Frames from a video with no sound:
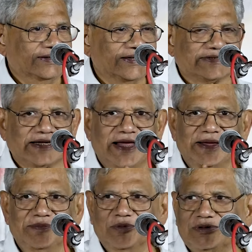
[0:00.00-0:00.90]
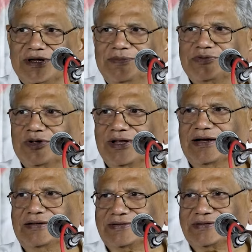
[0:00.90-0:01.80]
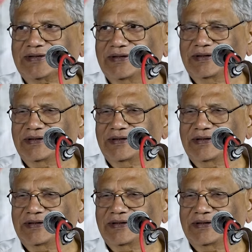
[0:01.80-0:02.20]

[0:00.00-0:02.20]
The same Muslims or Dalits.